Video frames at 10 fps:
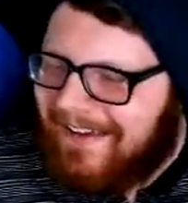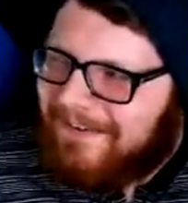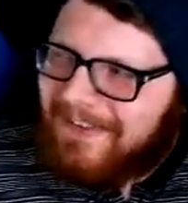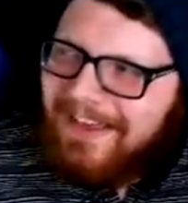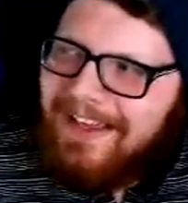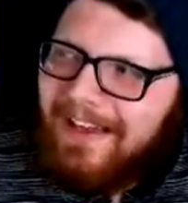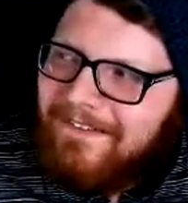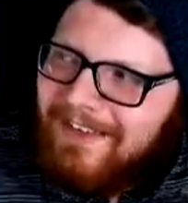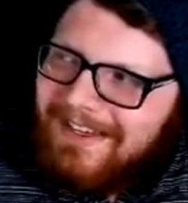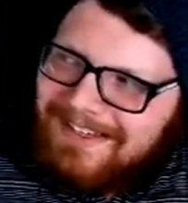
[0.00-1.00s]
feel
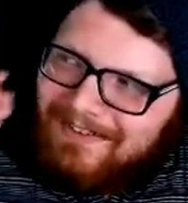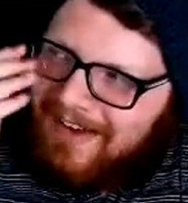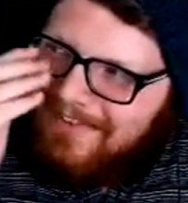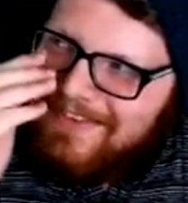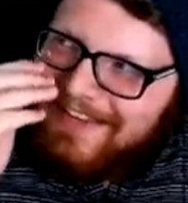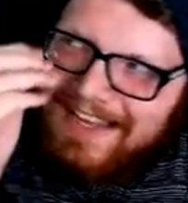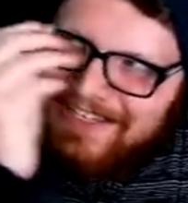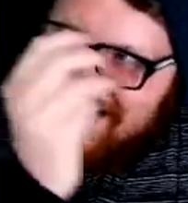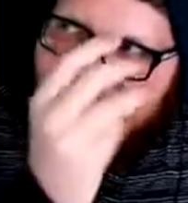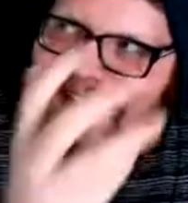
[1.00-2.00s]
like sometimes like I
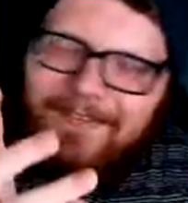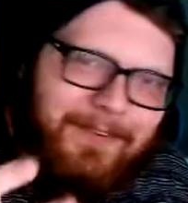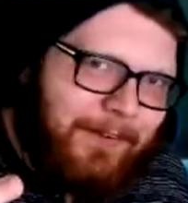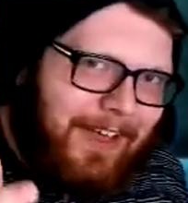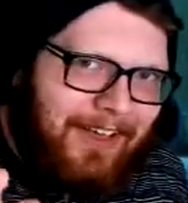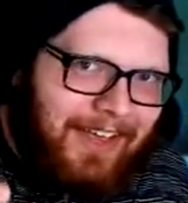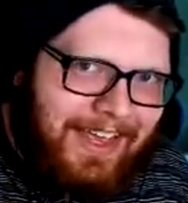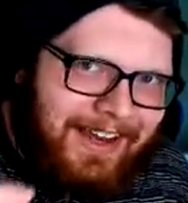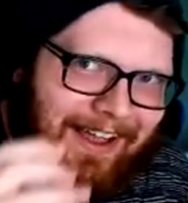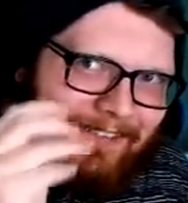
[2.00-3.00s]
just hack people out
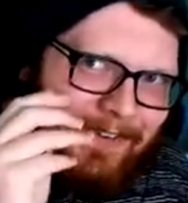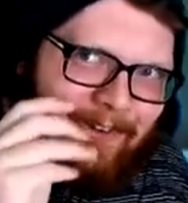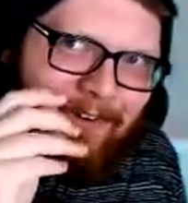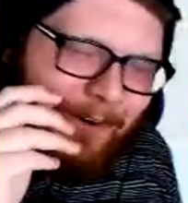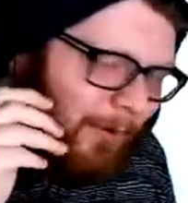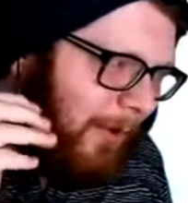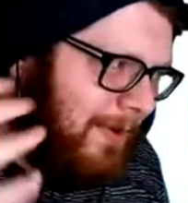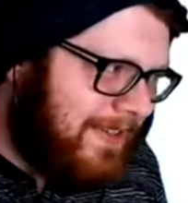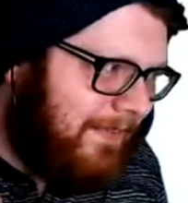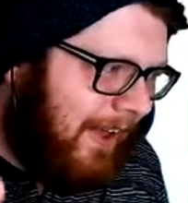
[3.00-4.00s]
and I feel
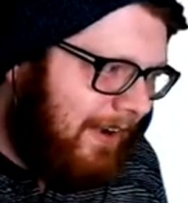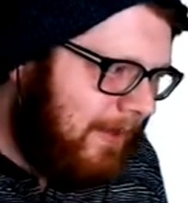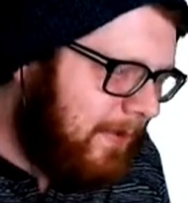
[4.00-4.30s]
gross about it.